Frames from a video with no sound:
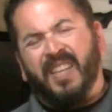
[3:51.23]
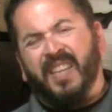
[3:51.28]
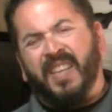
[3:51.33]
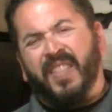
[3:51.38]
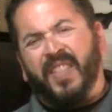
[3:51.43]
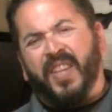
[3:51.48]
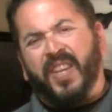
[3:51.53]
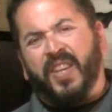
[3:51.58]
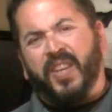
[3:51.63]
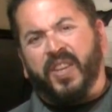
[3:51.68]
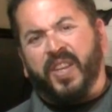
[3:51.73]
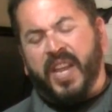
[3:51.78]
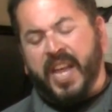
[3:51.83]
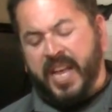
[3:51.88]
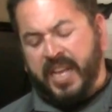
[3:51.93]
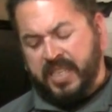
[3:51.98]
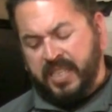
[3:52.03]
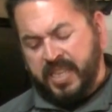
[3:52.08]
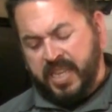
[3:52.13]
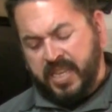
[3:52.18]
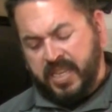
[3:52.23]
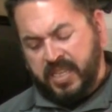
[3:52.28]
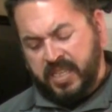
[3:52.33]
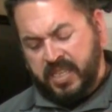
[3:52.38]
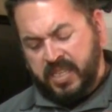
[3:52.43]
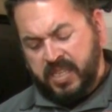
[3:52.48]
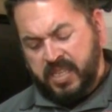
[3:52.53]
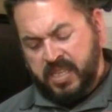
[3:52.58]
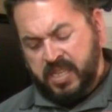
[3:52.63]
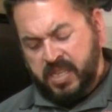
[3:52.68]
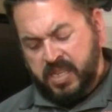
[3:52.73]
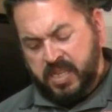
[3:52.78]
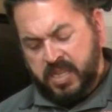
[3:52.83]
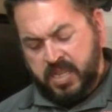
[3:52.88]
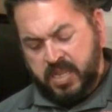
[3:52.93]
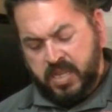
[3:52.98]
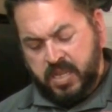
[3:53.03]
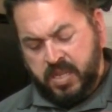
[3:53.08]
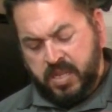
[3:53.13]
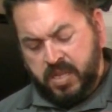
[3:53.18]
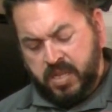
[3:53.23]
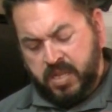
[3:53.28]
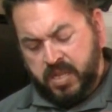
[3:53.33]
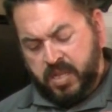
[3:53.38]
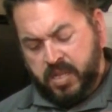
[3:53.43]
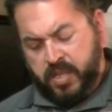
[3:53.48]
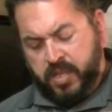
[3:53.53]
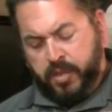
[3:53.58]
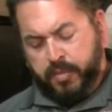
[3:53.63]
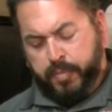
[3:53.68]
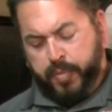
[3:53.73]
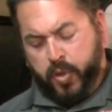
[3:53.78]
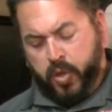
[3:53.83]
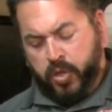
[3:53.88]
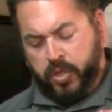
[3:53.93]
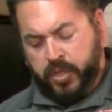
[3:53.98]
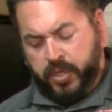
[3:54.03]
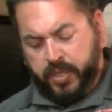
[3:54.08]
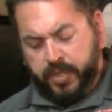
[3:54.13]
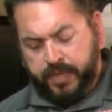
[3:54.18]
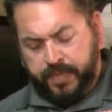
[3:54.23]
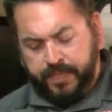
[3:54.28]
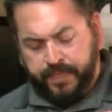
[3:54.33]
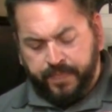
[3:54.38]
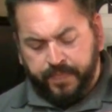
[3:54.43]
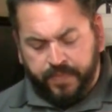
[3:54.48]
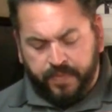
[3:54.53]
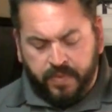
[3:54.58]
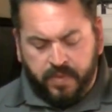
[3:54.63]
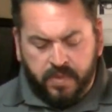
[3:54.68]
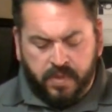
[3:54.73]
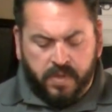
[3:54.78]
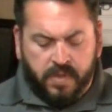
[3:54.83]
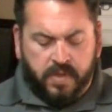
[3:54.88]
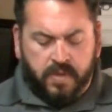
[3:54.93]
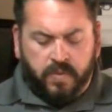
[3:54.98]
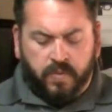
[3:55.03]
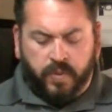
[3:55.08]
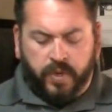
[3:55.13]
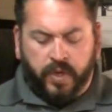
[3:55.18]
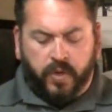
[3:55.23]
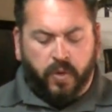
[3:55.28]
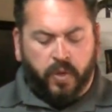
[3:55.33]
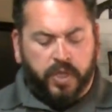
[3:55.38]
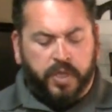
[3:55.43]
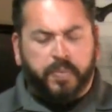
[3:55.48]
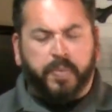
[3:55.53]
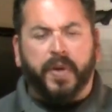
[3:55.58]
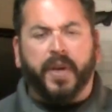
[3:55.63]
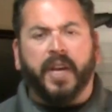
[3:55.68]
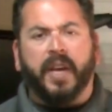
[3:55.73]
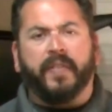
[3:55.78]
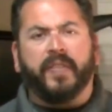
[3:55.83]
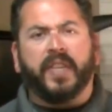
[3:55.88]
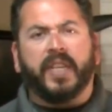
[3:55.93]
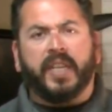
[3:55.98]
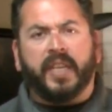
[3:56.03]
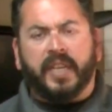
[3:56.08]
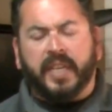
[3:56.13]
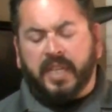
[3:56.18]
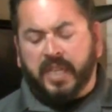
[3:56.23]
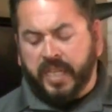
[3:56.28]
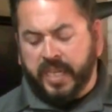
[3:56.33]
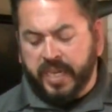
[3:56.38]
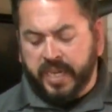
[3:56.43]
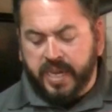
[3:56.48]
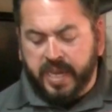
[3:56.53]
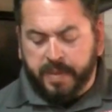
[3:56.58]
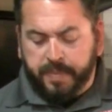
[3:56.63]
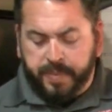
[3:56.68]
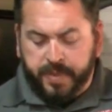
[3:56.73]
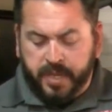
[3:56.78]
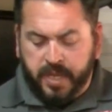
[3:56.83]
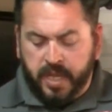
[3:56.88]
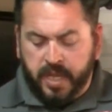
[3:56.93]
And then you can access the bolt, recoil spring, everything you need to clean it up.